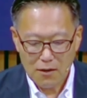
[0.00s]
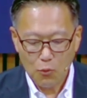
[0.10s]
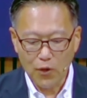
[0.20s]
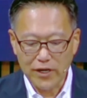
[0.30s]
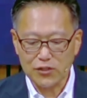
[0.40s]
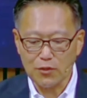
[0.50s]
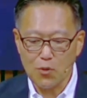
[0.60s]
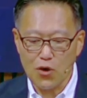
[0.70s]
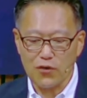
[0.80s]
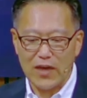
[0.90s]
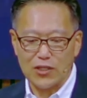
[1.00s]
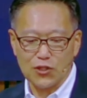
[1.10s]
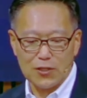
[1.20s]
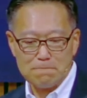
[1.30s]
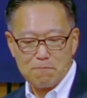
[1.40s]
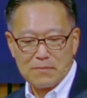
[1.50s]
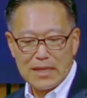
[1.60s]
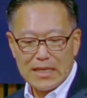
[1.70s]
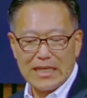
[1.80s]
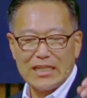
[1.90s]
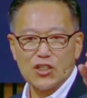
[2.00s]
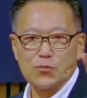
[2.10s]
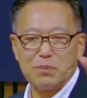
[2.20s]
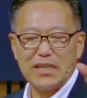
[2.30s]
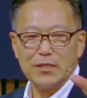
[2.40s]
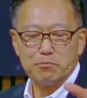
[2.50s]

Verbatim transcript: What is the motivation? it is being